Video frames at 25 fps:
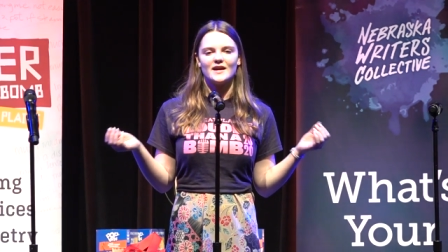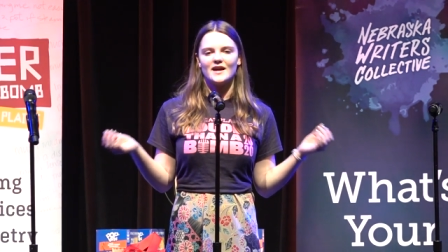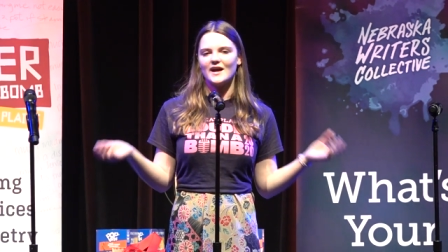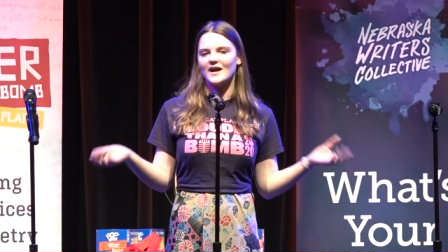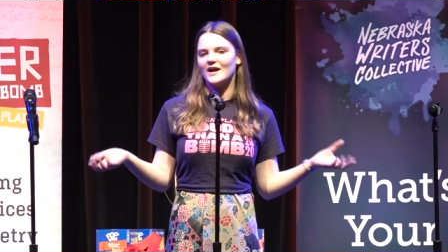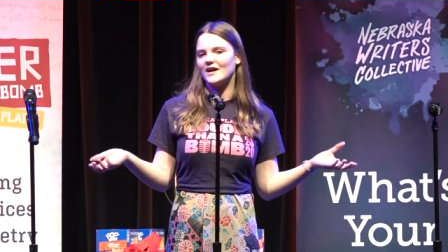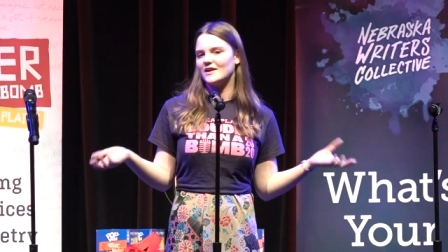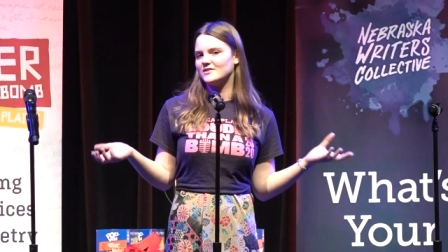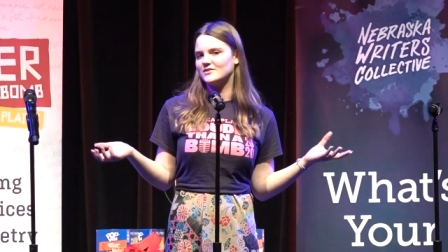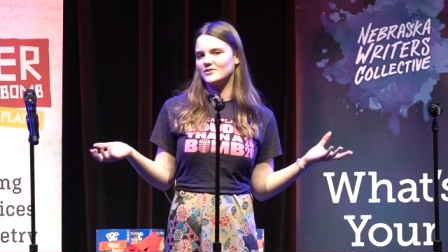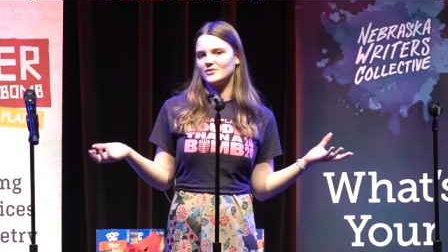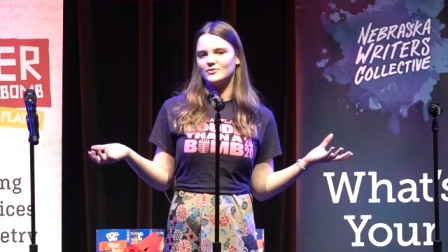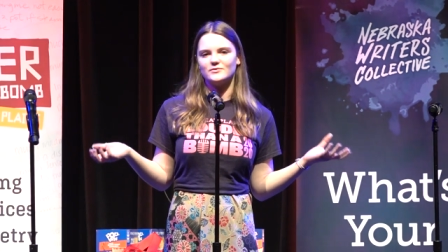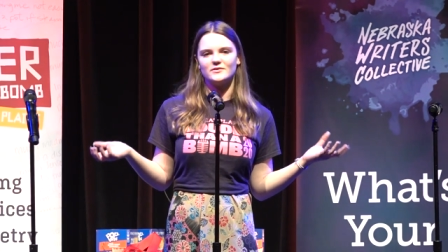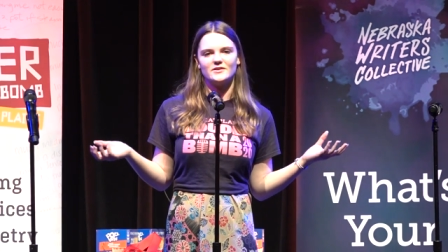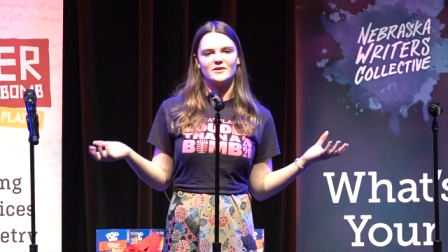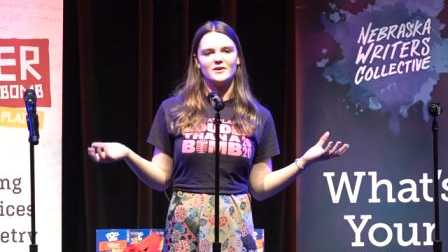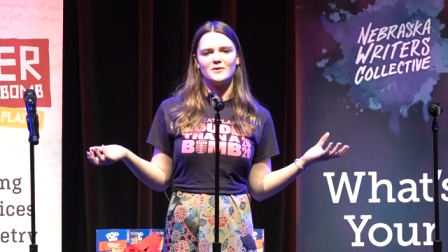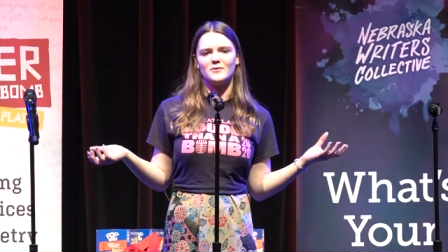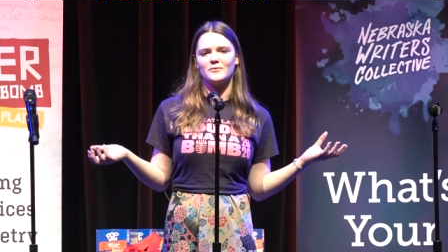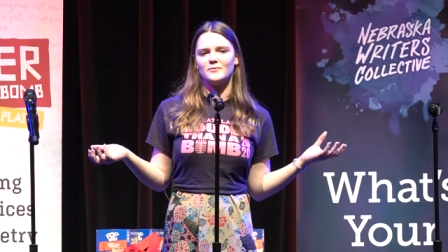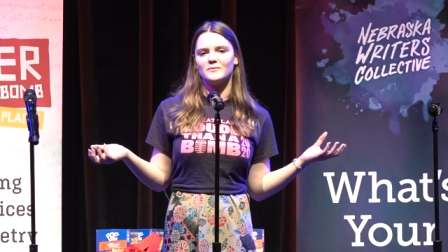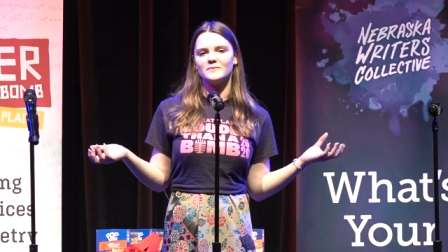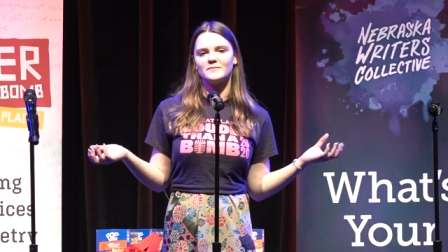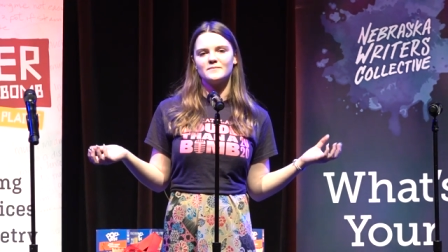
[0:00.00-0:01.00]
I don't
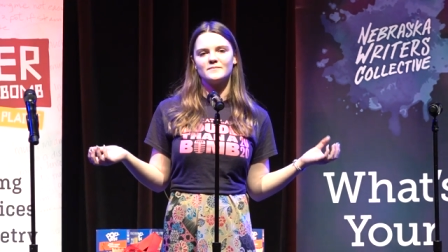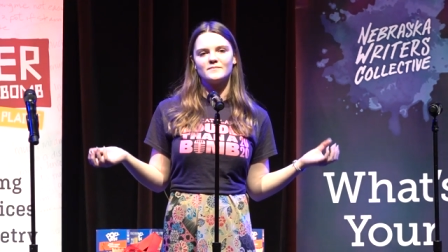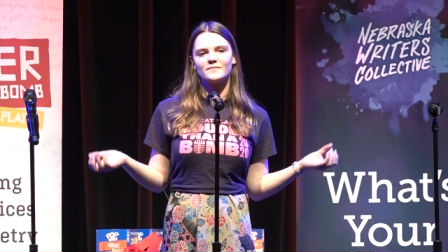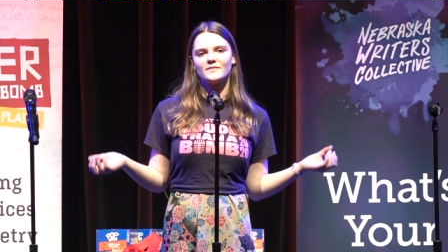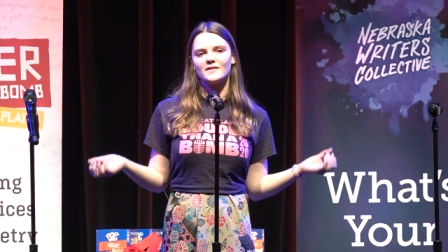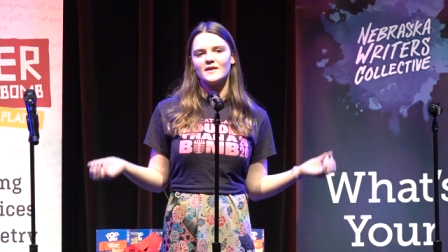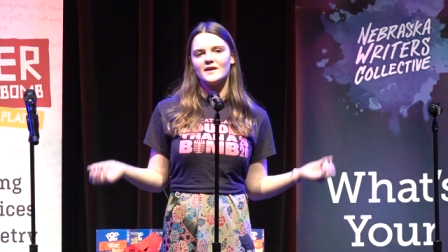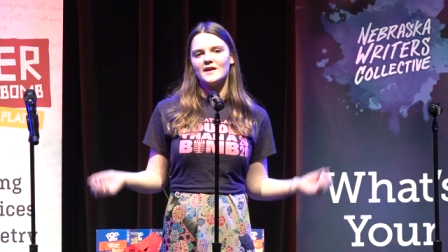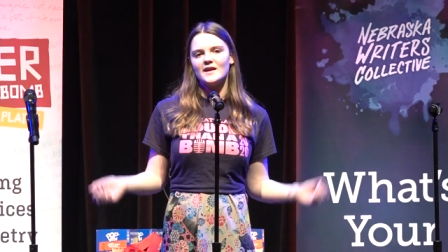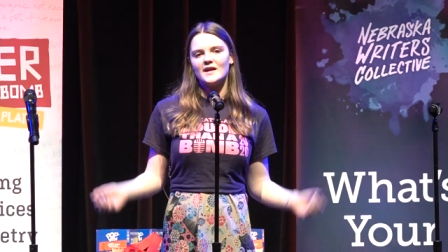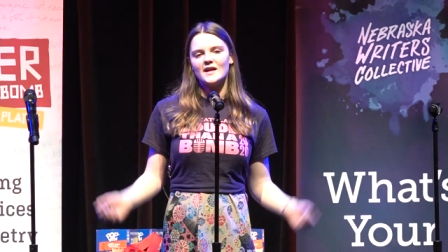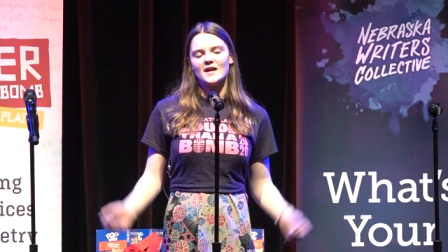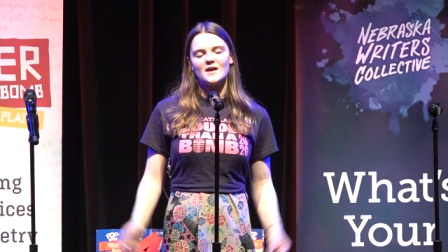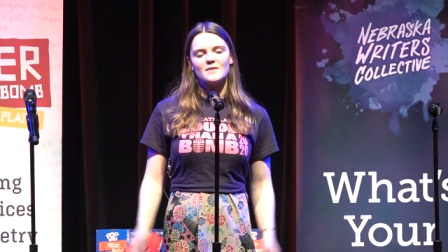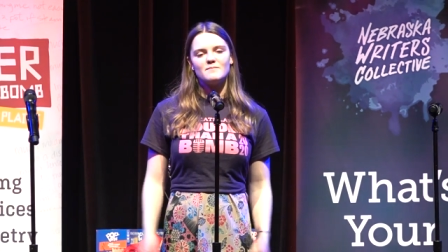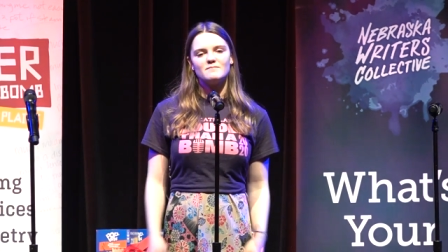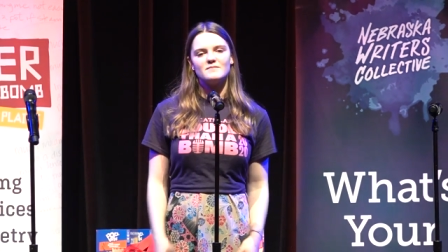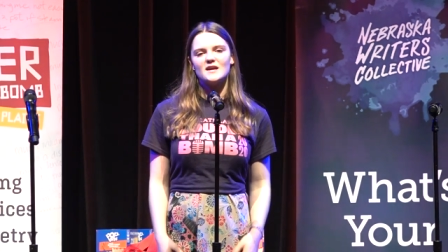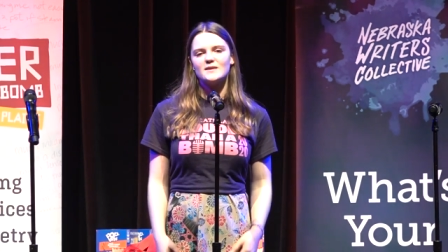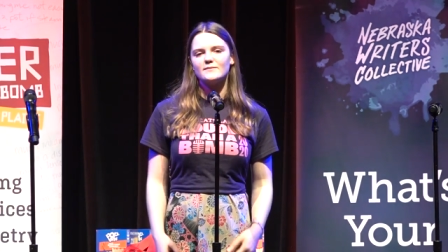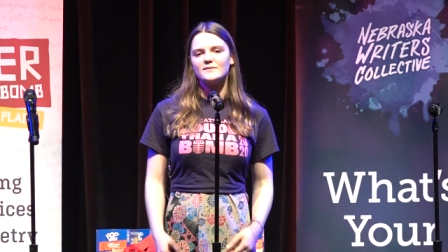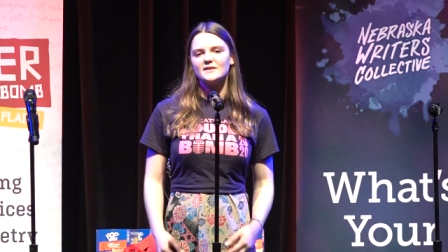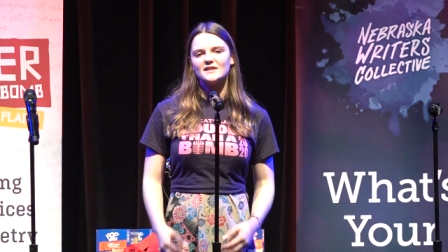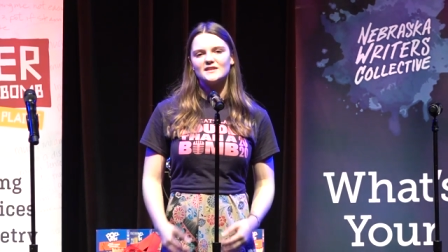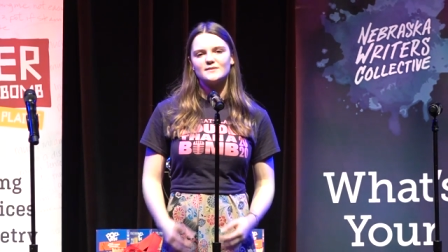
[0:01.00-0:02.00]
know.
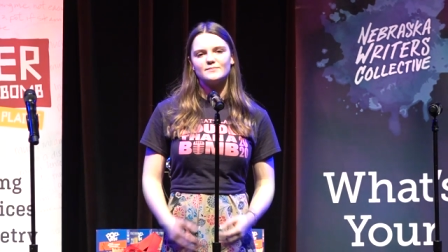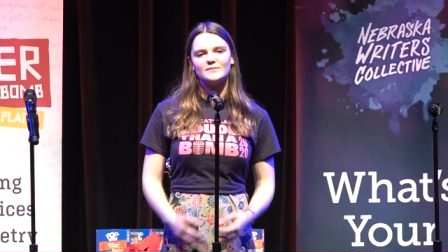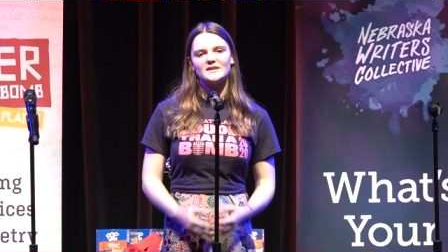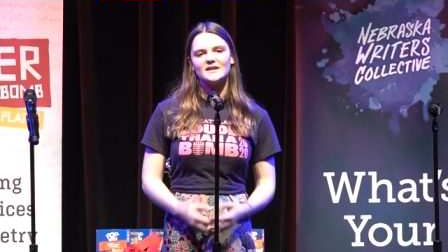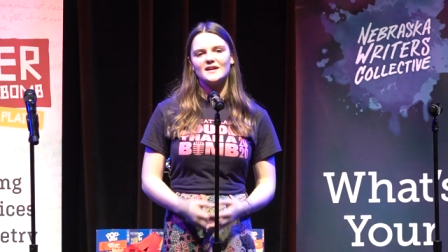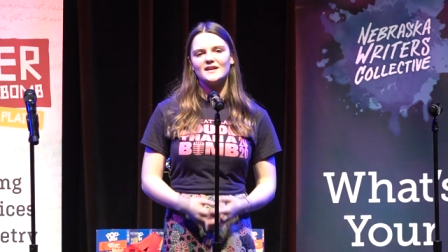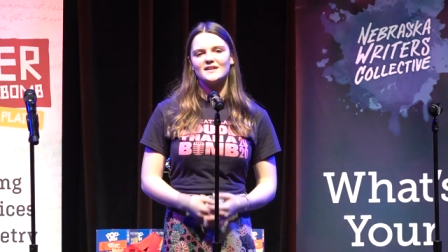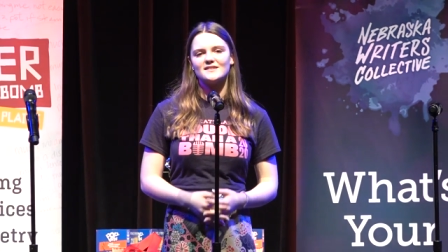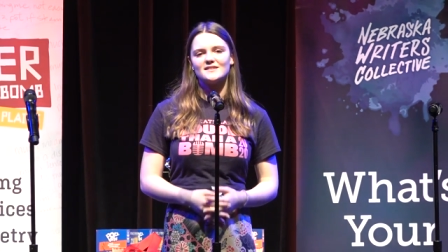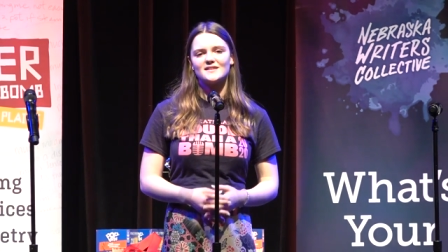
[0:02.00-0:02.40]
Maybe it's because